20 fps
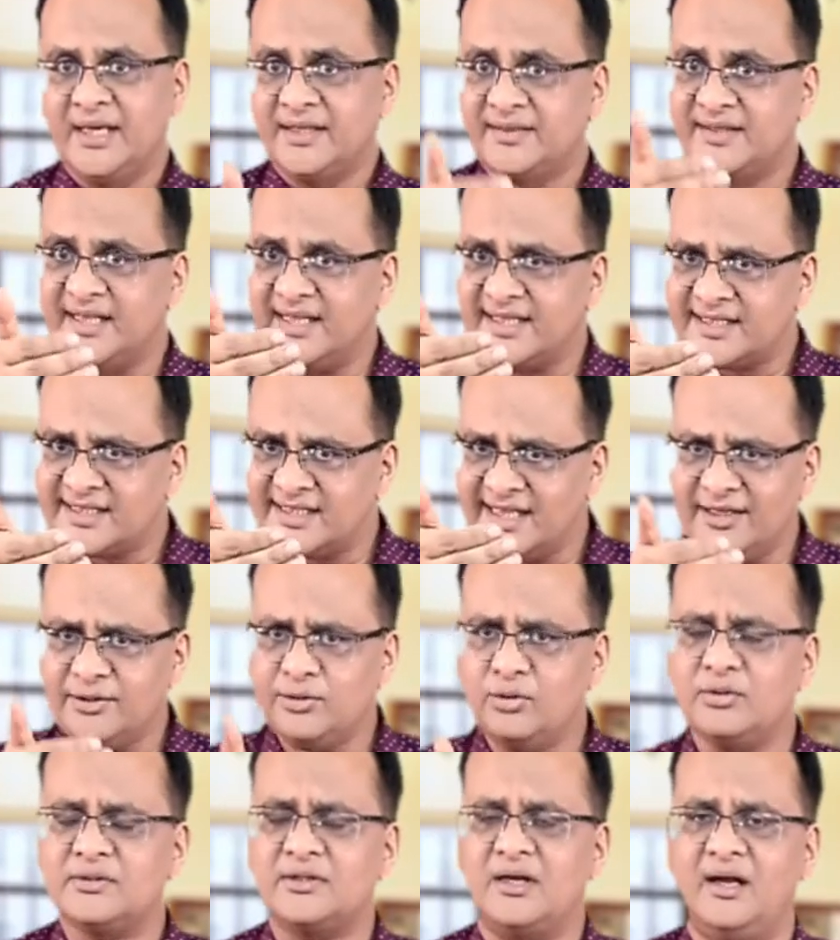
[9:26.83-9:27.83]
They send
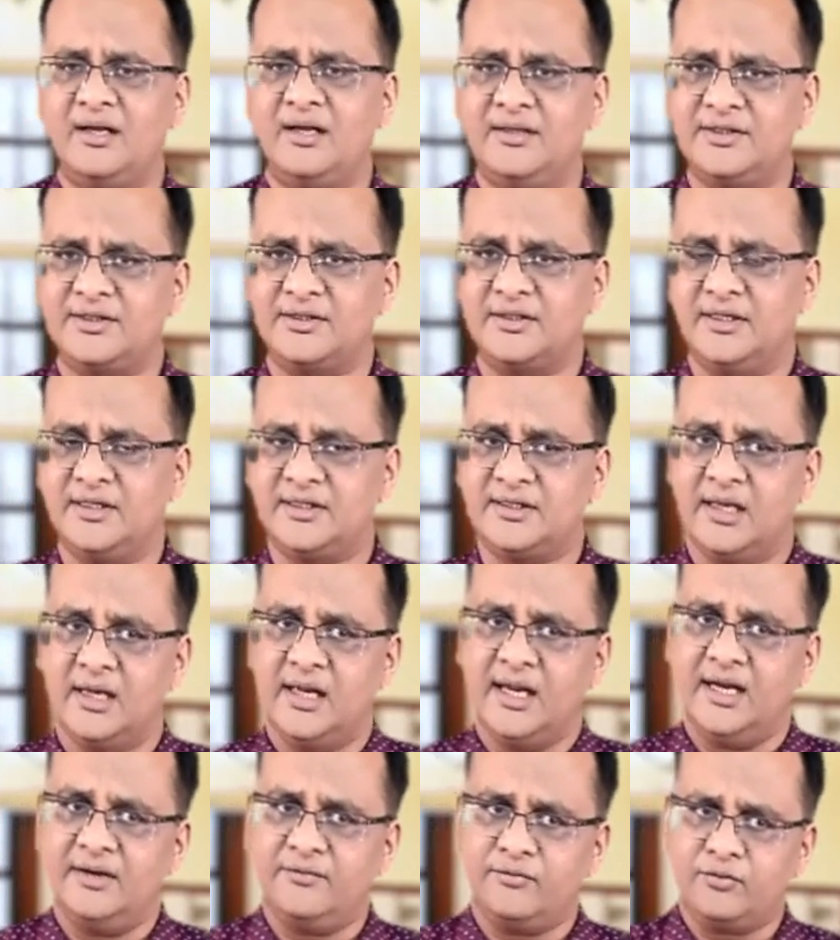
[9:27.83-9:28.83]
those answers,
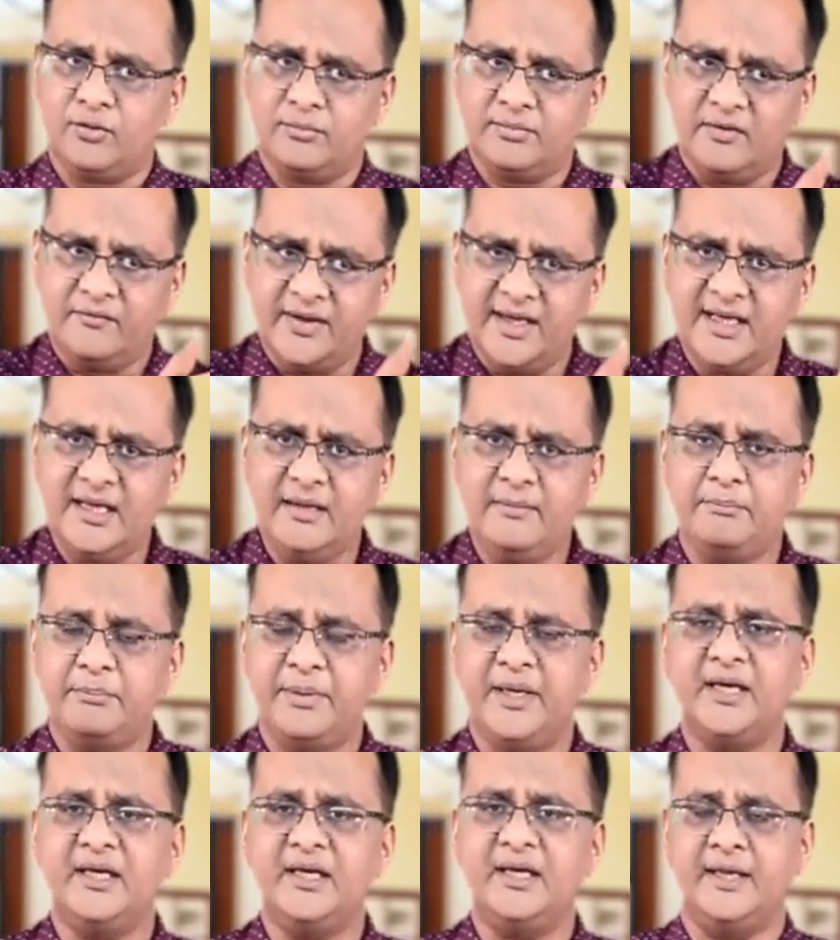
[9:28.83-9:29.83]
and from the very
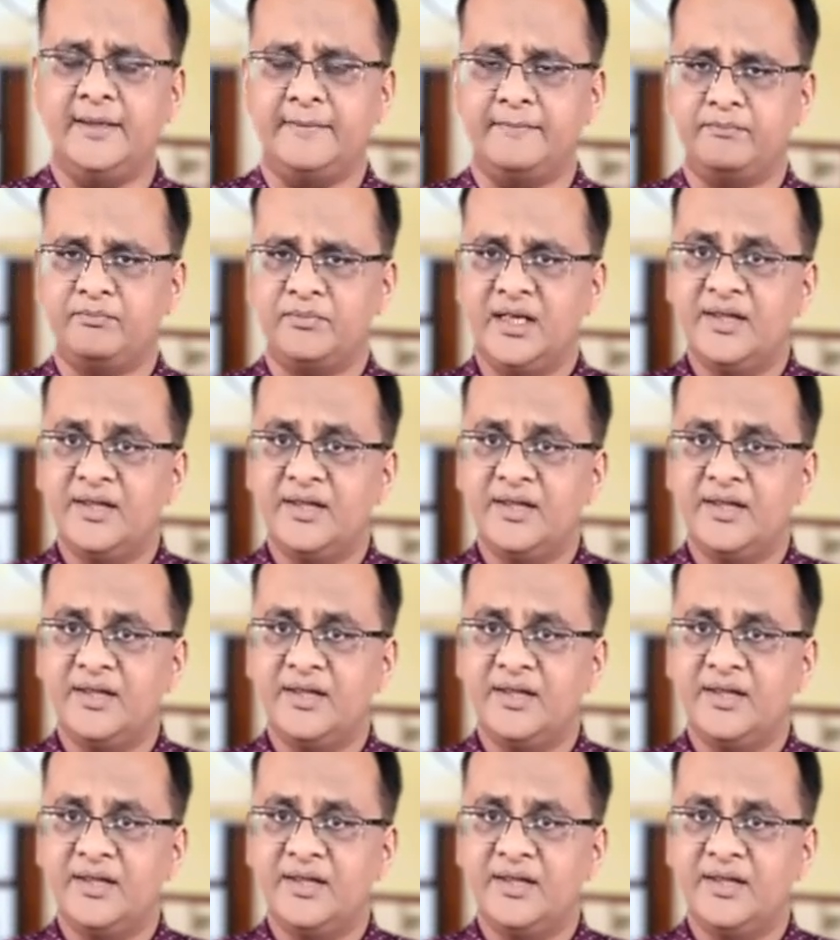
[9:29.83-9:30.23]
beginning,